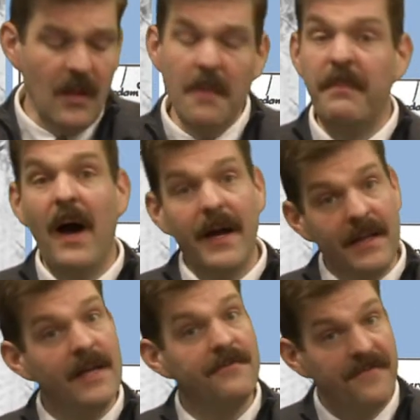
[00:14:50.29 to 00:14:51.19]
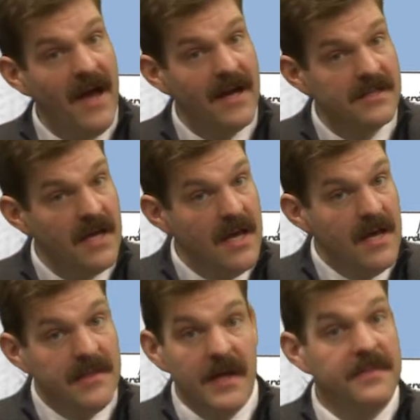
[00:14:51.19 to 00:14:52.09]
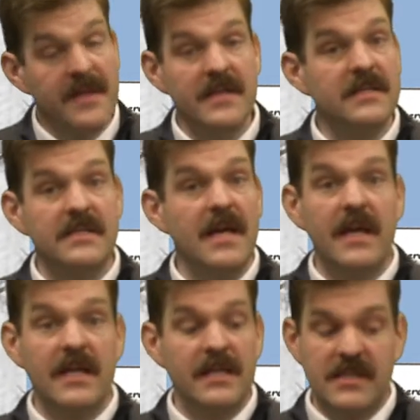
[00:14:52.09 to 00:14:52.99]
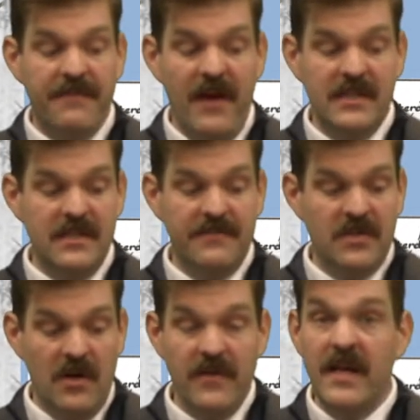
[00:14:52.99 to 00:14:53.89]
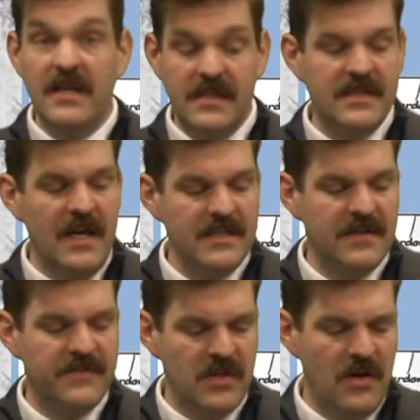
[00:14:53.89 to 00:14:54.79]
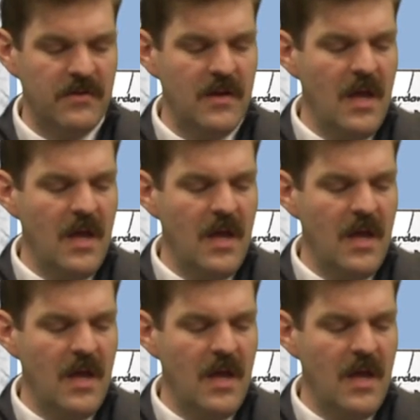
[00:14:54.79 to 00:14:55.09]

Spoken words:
But in fact, the things had taken a decisive turn.